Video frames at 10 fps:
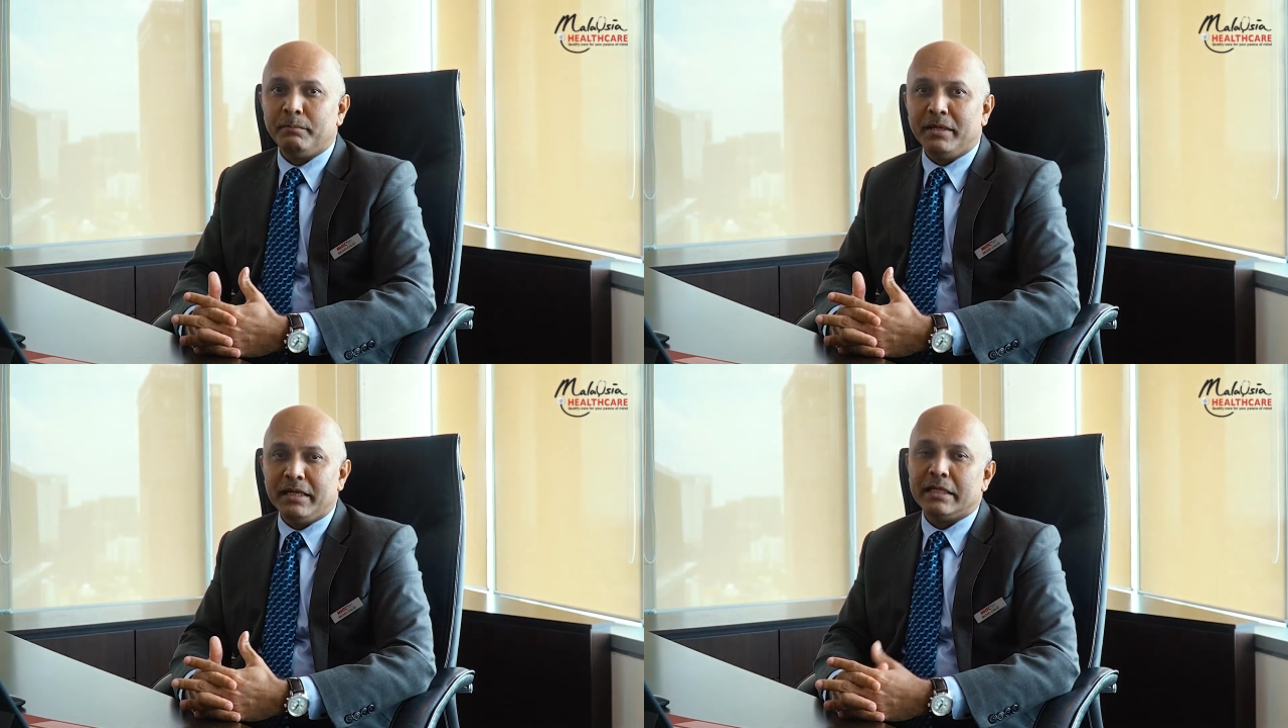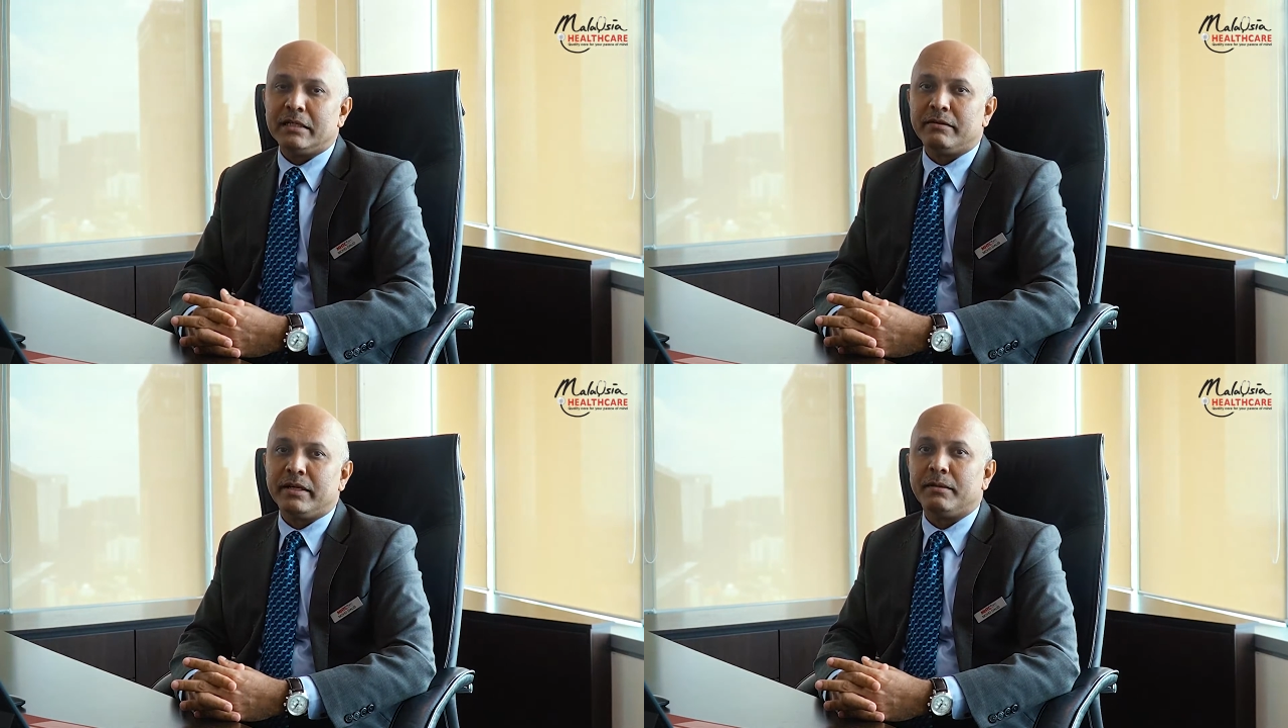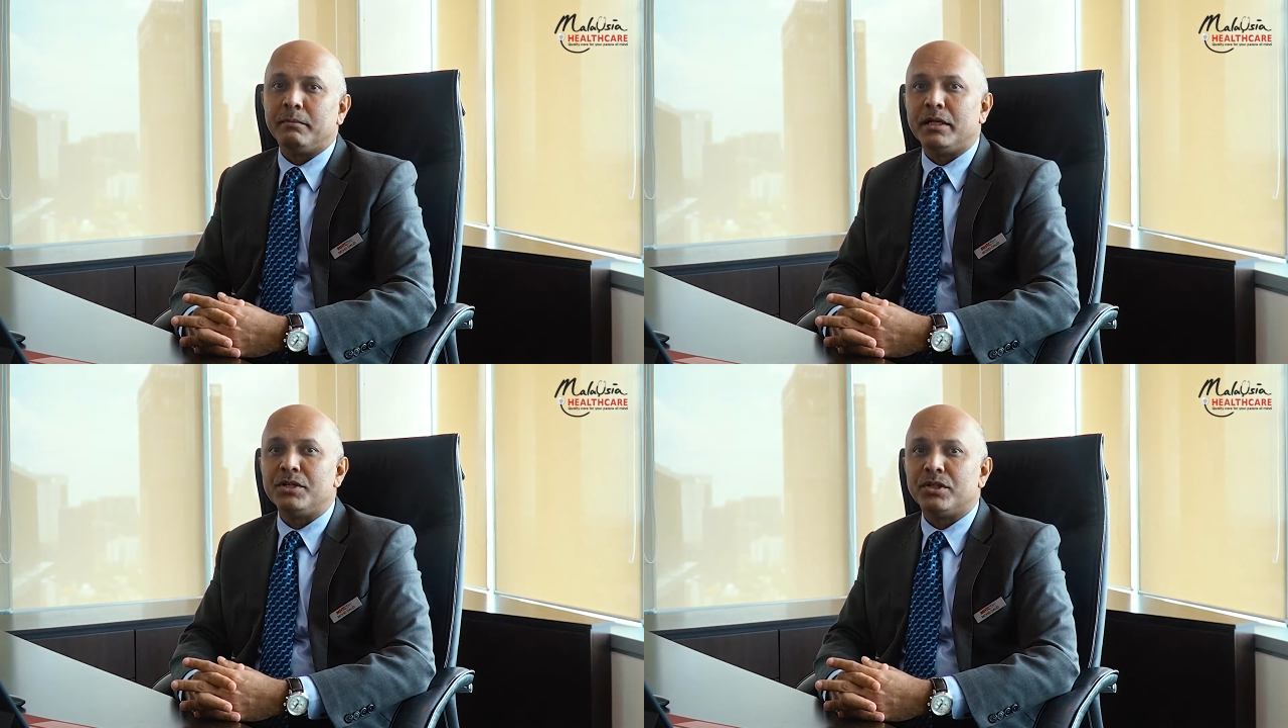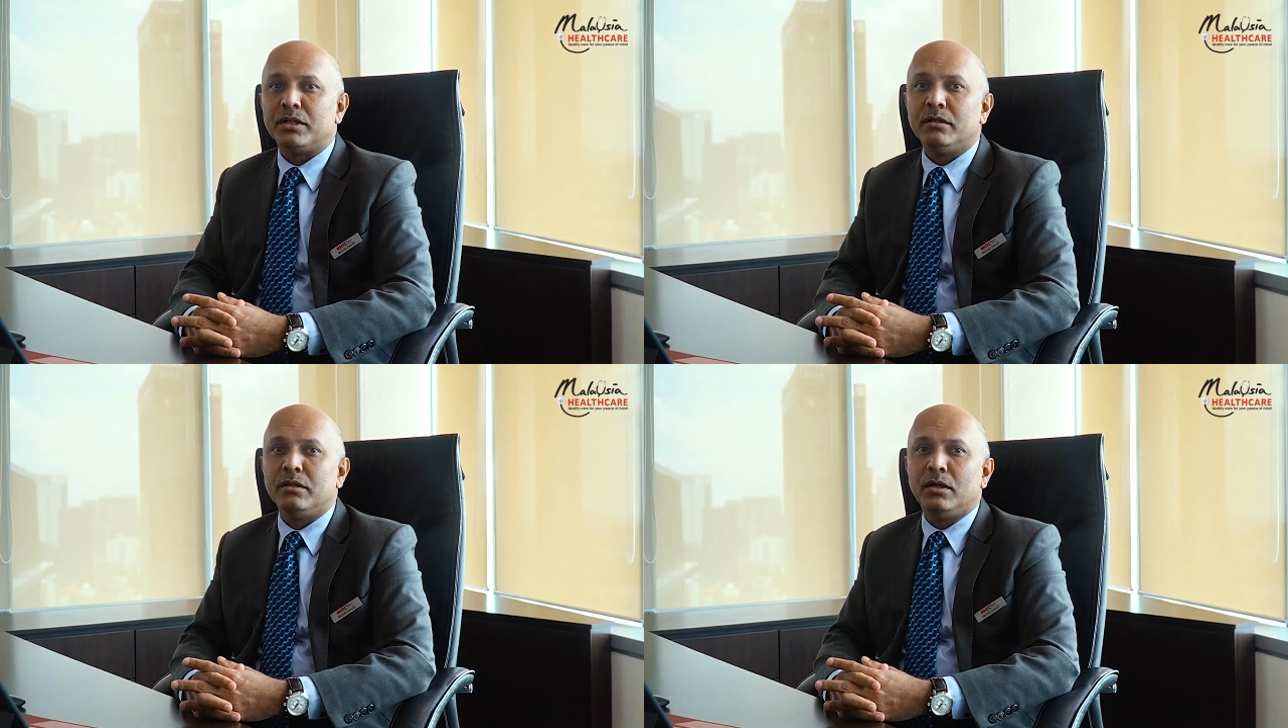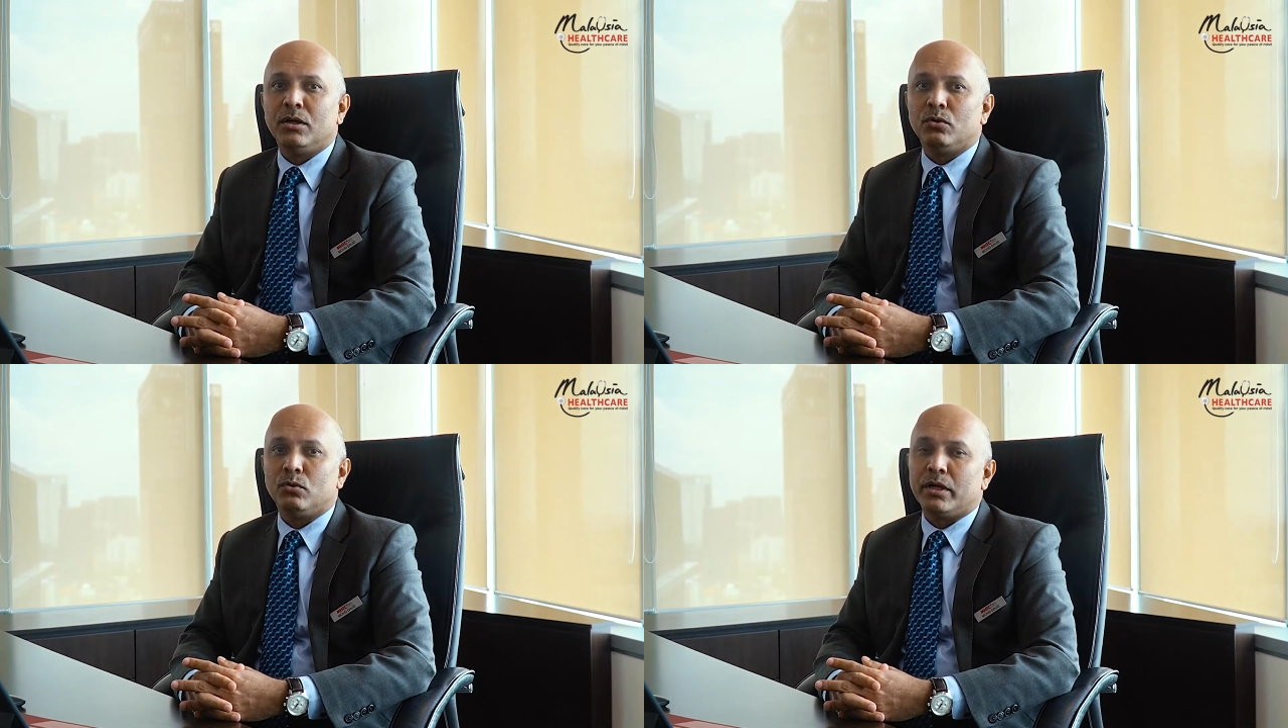billion ringgit Malaysia
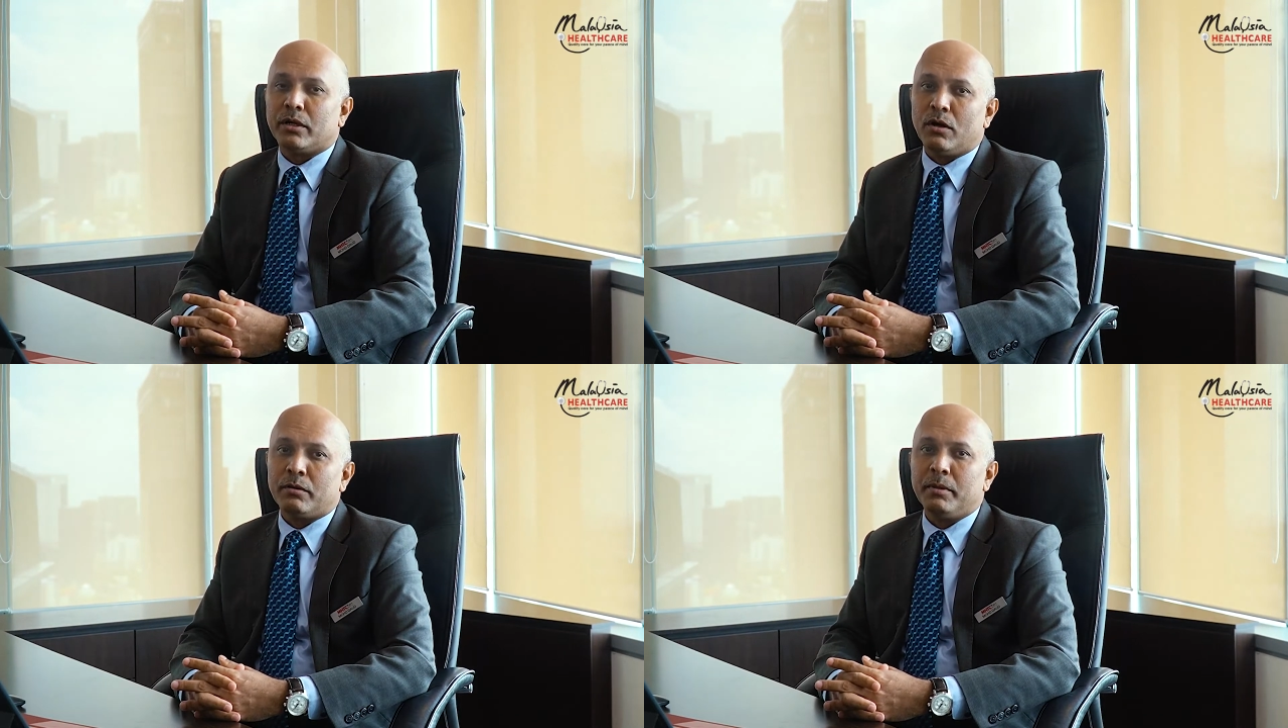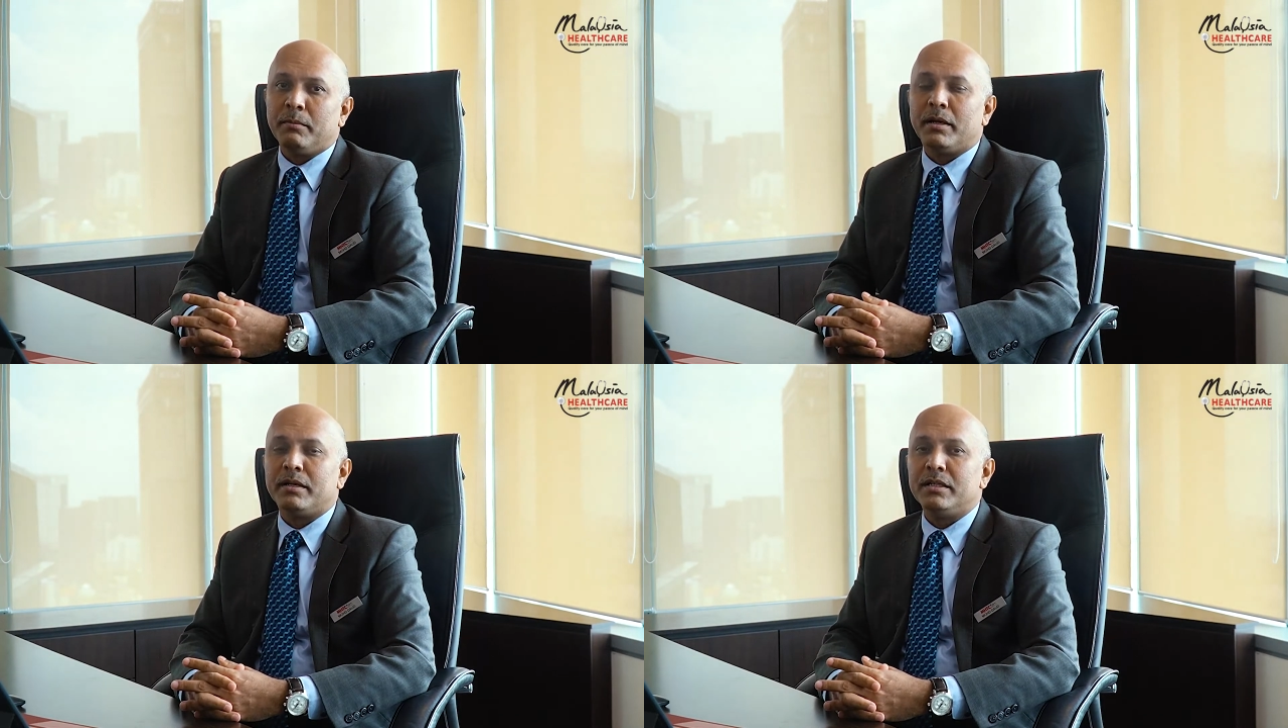to the economy by the